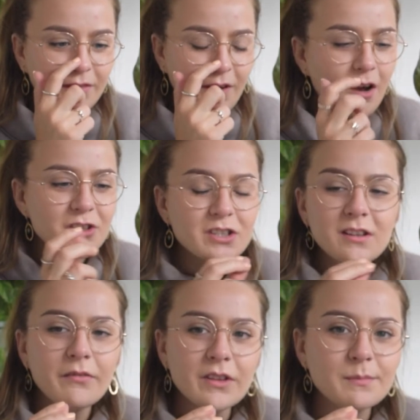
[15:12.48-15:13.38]

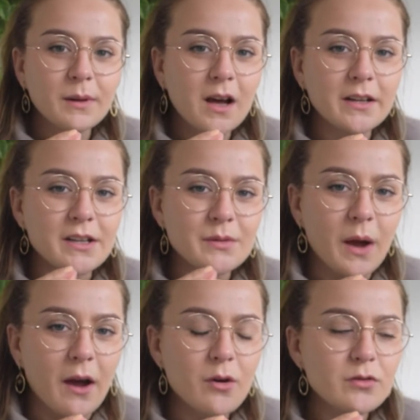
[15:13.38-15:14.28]
this plant as
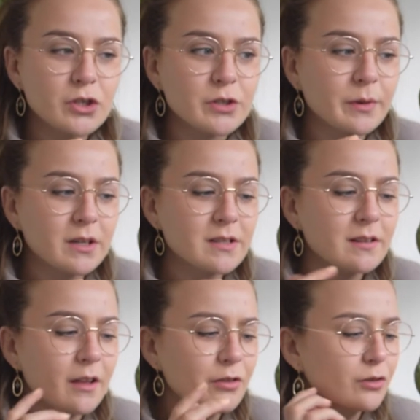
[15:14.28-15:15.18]
well, just because of
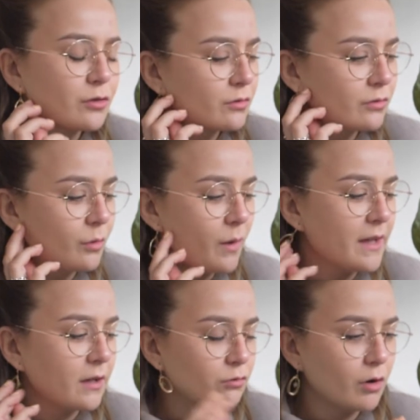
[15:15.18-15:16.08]
like the way
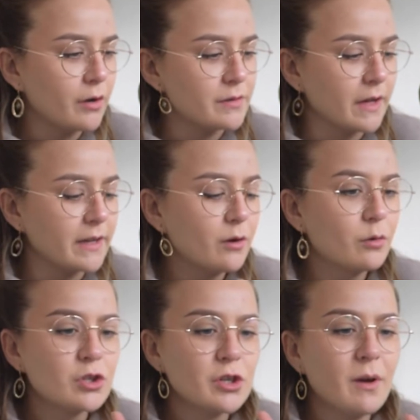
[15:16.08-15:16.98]
it grows. Like, it
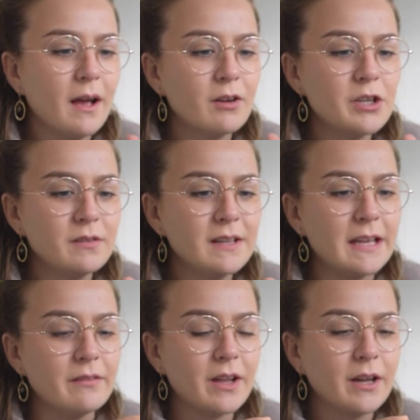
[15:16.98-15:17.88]
will shoot out a new
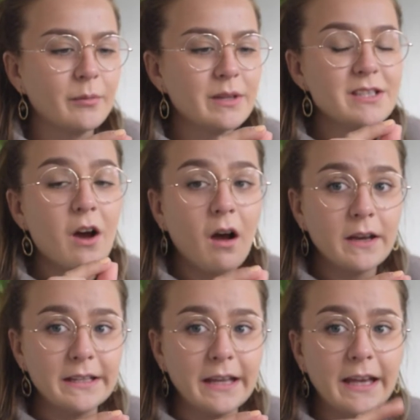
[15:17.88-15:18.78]
leaf and it will be
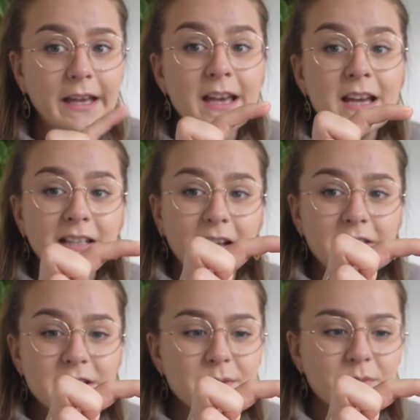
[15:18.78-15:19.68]
tiny. Like,
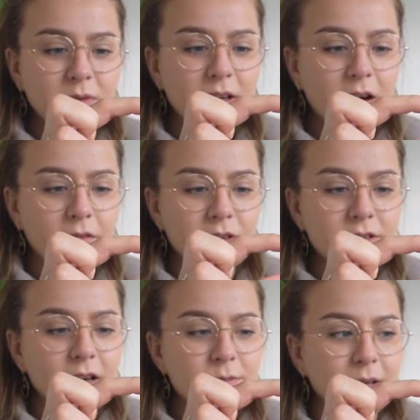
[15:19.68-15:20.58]
this was probably half the
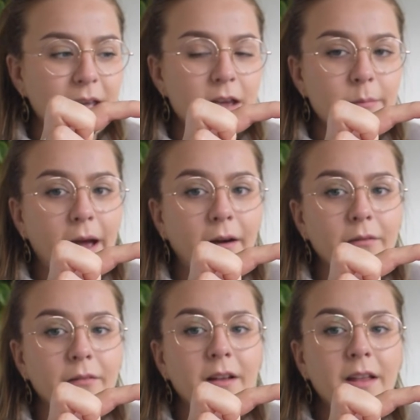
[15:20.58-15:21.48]
size when it came
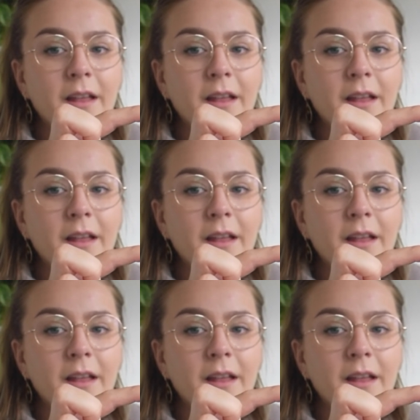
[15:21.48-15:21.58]
out,